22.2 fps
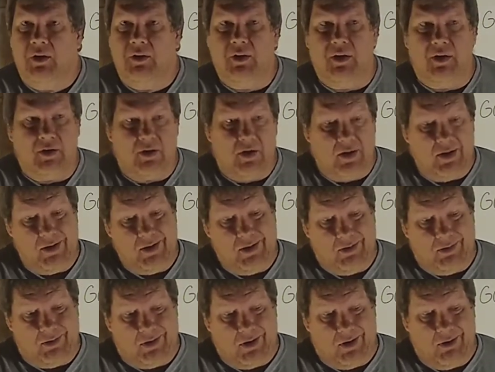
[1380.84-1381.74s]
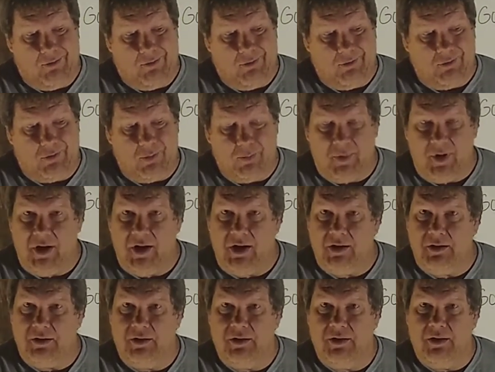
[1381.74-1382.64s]
that, hey, the guy won't
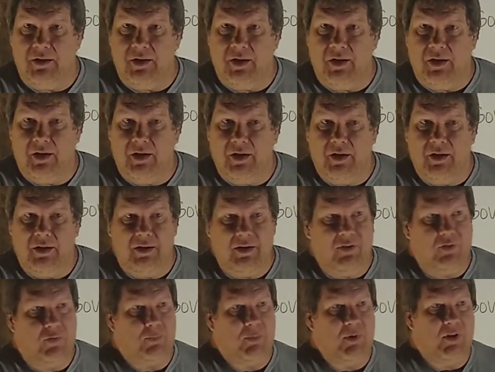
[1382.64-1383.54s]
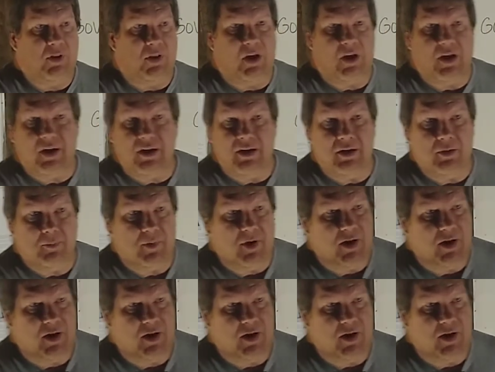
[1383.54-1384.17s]
debate, and he's been lying